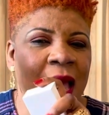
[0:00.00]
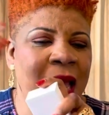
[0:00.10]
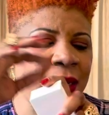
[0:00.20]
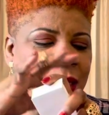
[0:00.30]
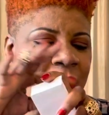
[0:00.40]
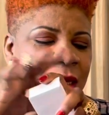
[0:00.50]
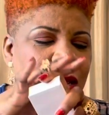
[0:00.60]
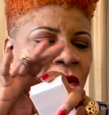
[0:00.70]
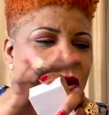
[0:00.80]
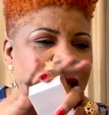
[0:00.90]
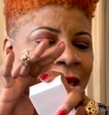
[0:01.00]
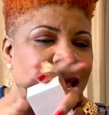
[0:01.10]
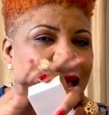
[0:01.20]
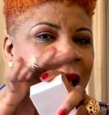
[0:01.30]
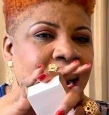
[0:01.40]
And she said, oh, I
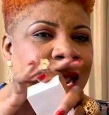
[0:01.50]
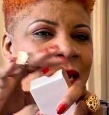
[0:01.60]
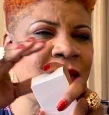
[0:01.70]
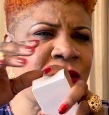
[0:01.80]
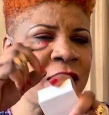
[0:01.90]
think I like this.